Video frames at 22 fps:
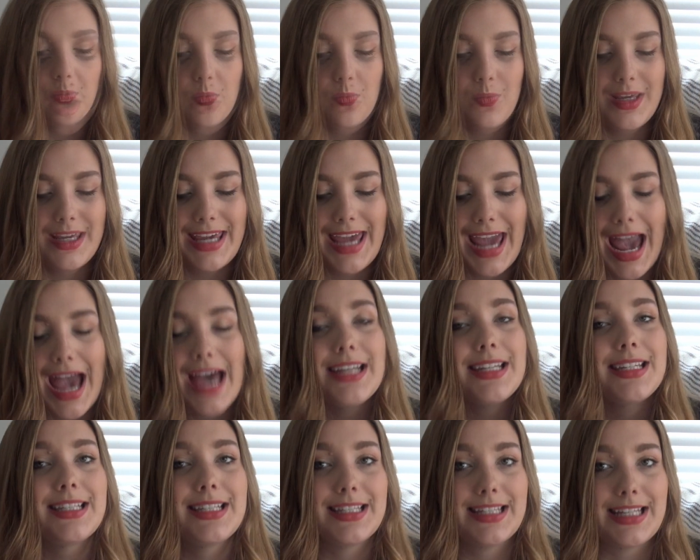We
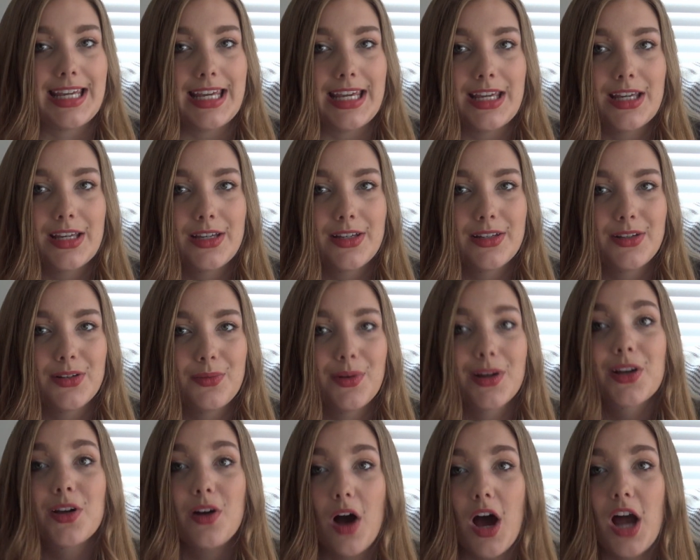can't see
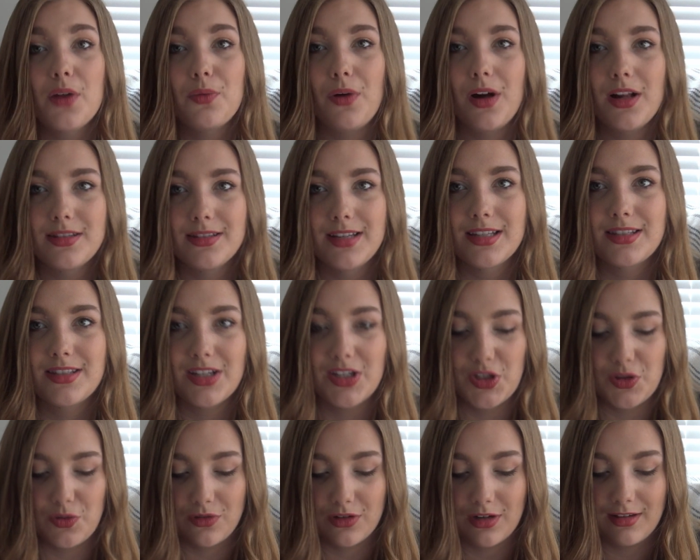what God wants us to
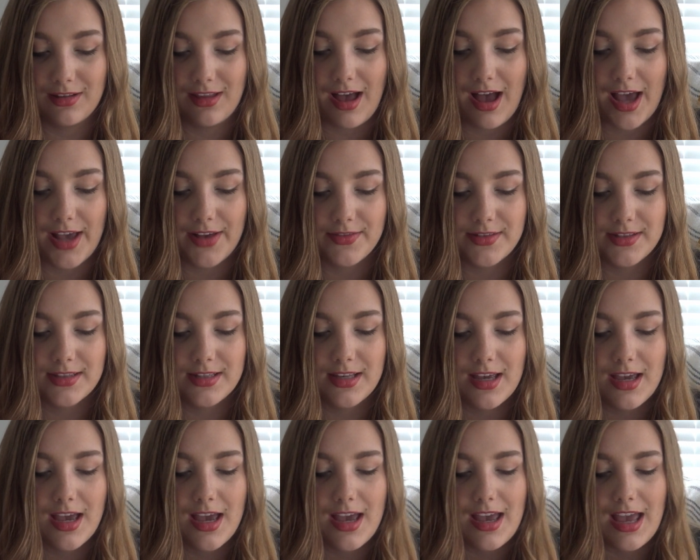do in our lives,
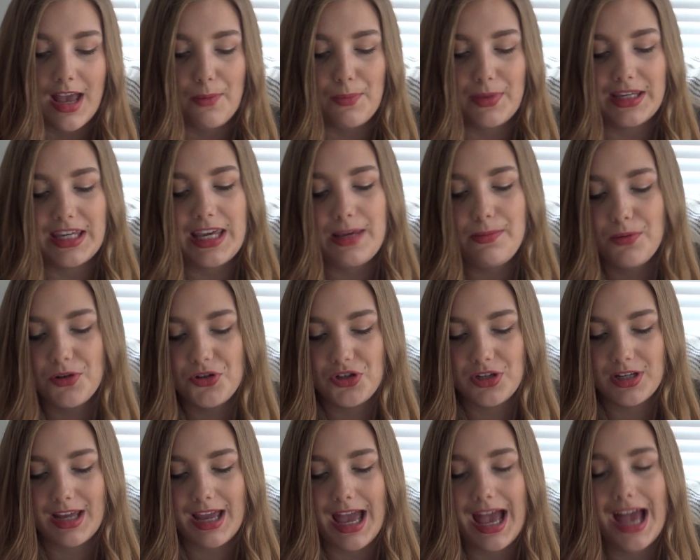and we keep
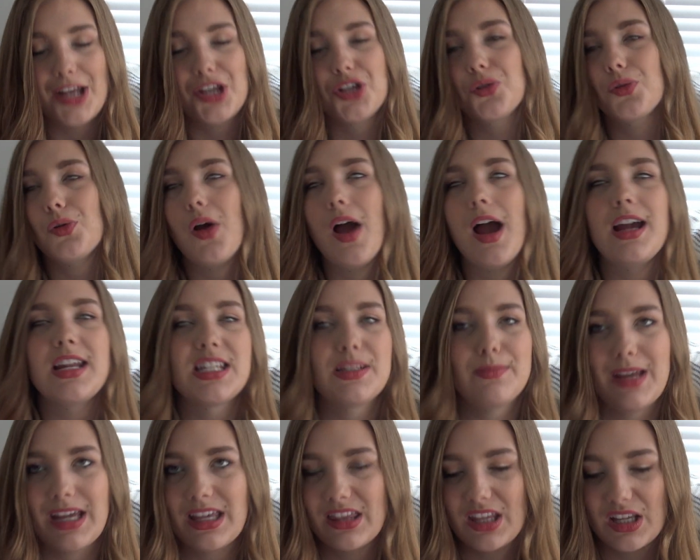pushing ahead, trying
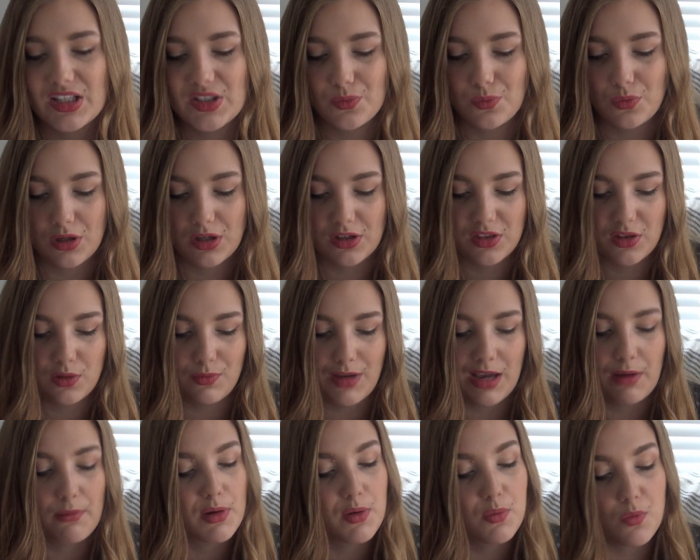to make things work the
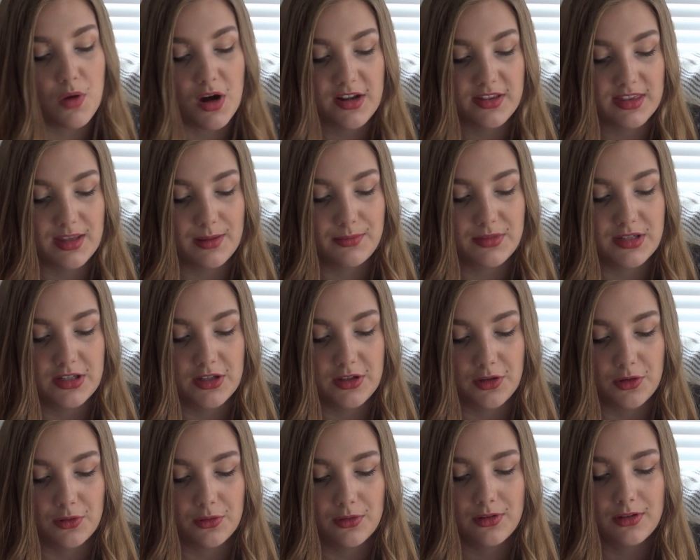way we want them
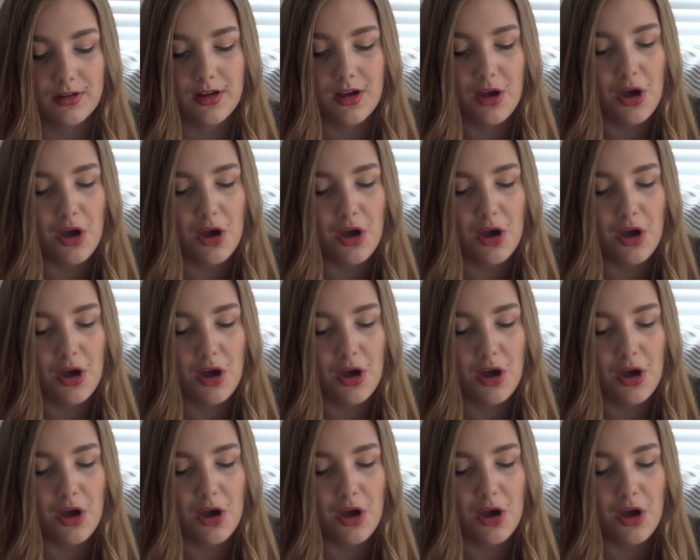to.